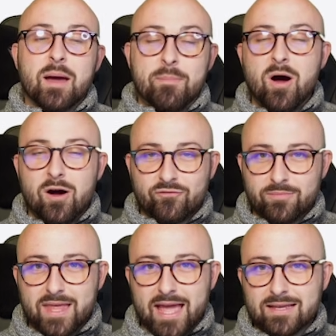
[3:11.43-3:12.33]
Apart
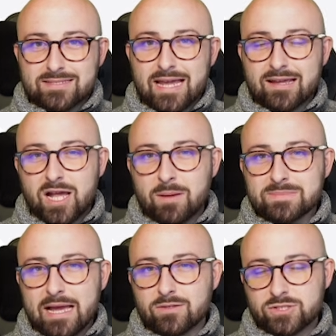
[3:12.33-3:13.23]
from that, Saka
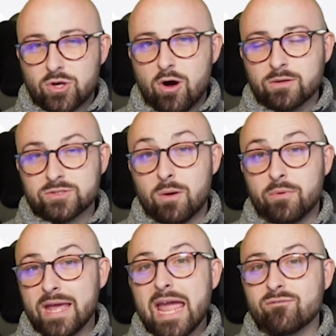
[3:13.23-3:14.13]
comes out on
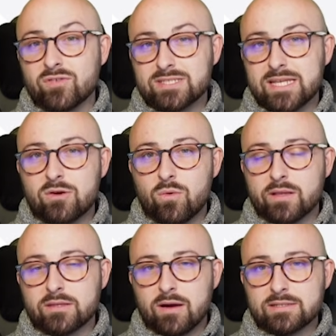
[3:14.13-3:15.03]
top on every single
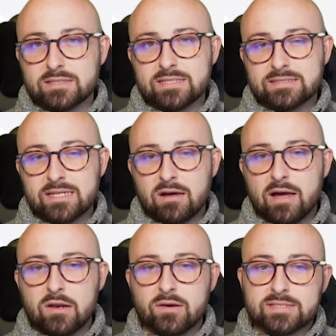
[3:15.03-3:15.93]
underlying statistic that
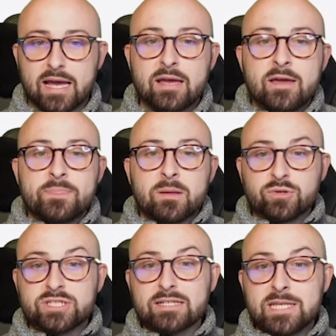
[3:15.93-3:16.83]
I looked at.
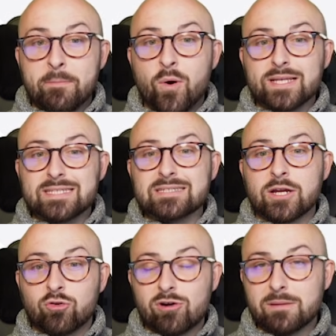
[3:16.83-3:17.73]
Projected points is
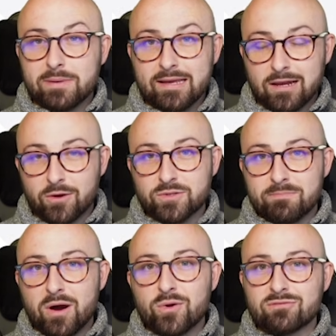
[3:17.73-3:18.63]
incredibly close,
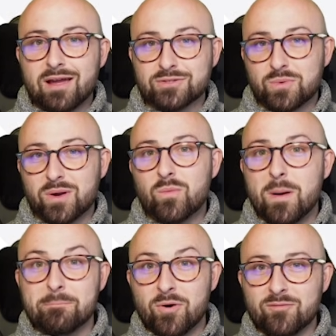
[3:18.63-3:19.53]
both around
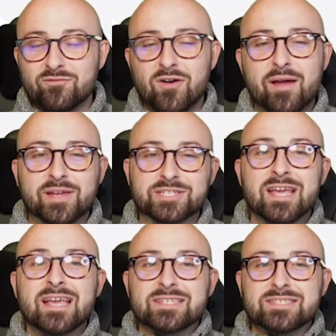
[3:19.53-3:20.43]
21.5-ish.
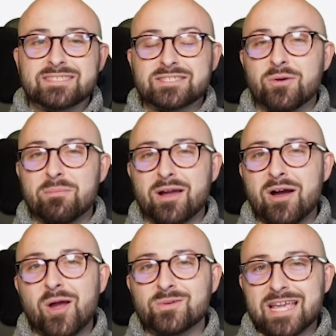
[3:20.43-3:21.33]
So
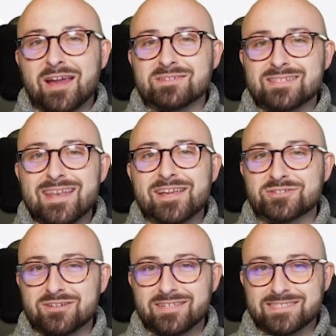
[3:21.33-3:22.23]
Bukayo Saka is
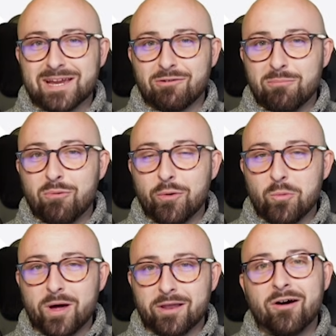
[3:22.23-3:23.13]
literally
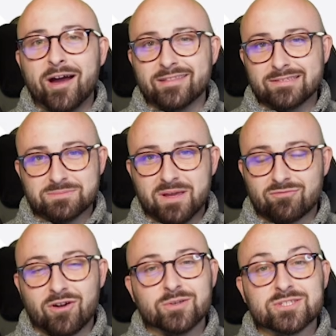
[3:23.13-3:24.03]
0.1 higher than
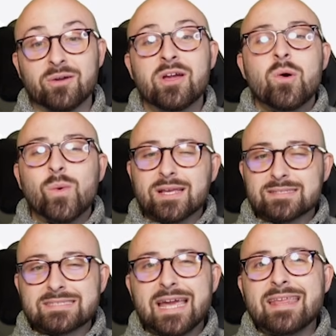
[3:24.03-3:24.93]
Smith Rowe. So we
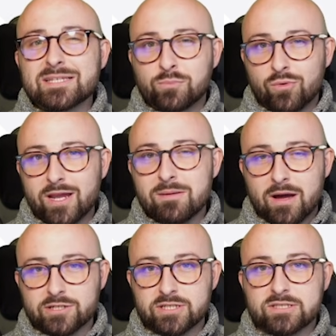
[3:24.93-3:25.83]
can say that's pretty
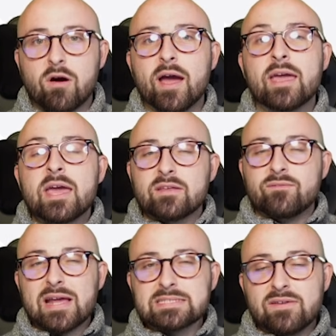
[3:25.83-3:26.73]
much a tie. The
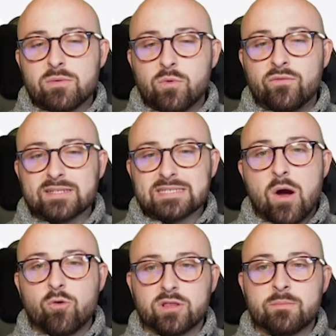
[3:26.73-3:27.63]
Fantasy Football Fix
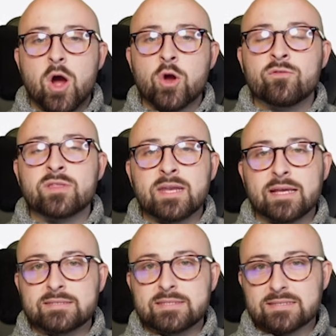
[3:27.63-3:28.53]
algorithm over the
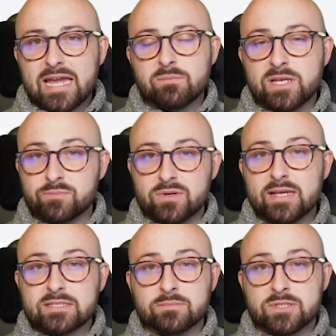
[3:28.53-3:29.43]
next 6 game weeks
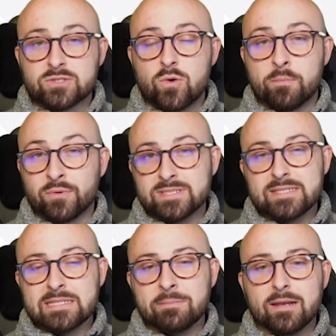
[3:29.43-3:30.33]
predicts them to score
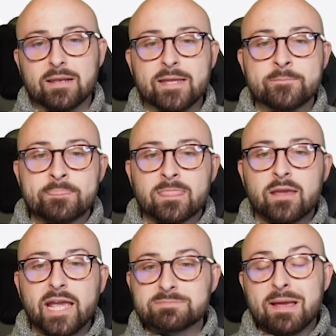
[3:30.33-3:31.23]
pretty similarly.
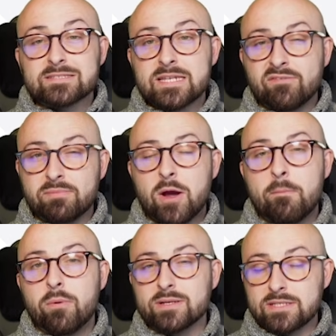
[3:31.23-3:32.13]
Expected
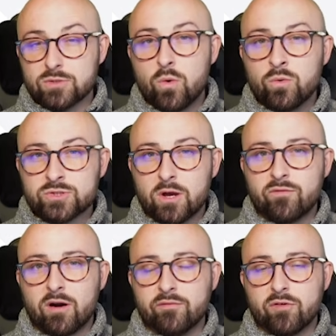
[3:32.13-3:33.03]
FPL points is also
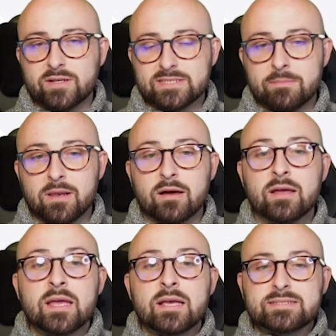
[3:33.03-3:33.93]
very, very similar.
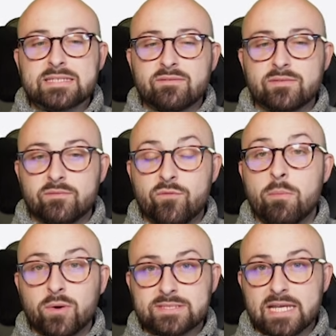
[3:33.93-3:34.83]

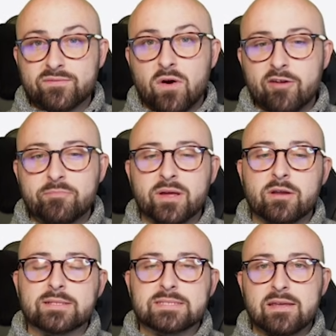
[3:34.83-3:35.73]
4.65 per
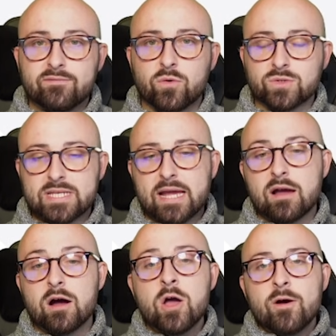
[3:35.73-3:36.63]
90 for
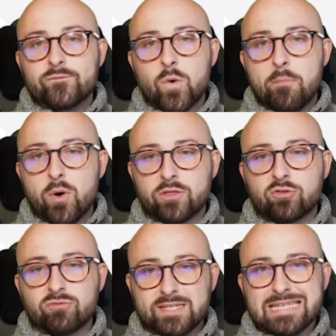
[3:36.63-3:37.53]
Saka,
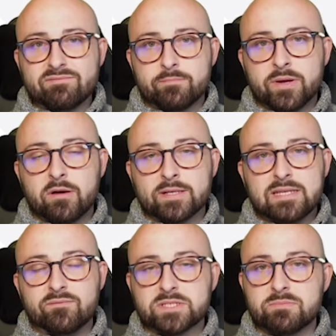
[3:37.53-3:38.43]
4.37 per
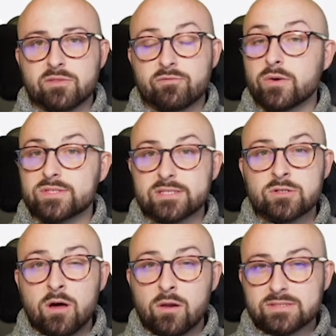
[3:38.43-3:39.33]
90 for Smith Rowe. There's
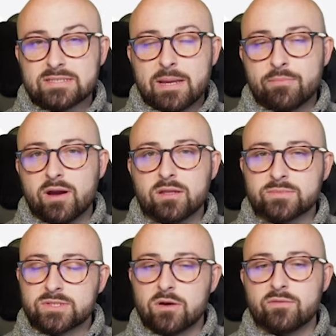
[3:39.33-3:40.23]
not a lot to separate
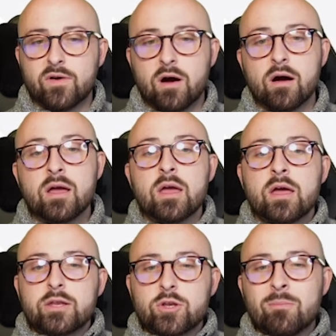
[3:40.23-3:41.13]
them so far.
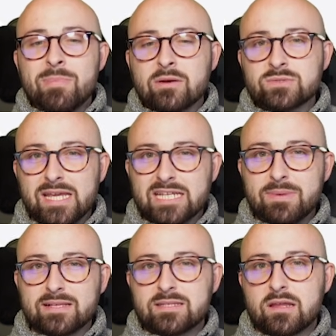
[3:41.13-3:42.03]
Non-penalty
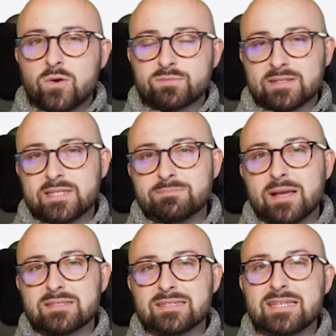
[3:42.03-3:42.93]
expected goals plus
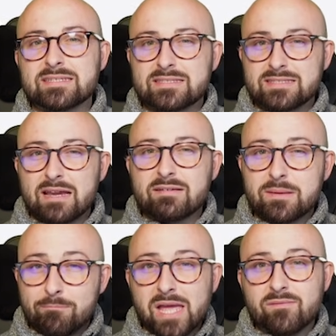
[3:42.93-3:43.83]
expected assists, there
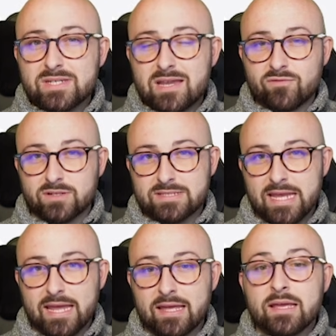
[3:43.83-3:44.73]
is a bit of a difference
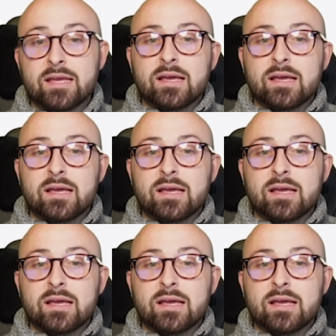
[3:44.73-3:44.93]
here.